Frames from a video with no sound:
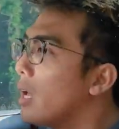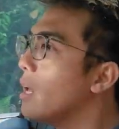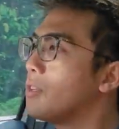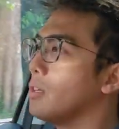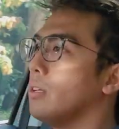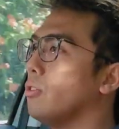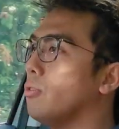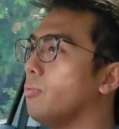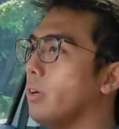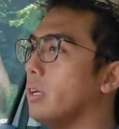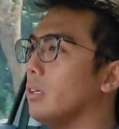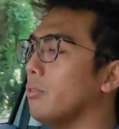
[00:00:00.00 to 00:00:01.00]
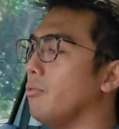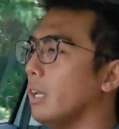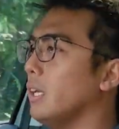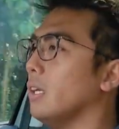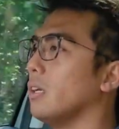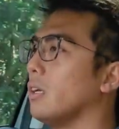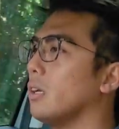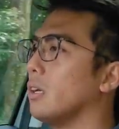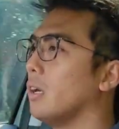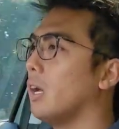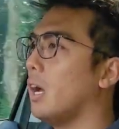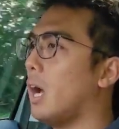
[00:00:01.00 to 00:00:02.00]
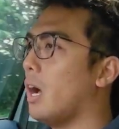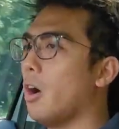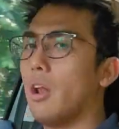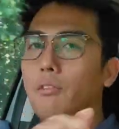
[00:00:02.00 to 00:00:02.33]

it's a no-brainer really. I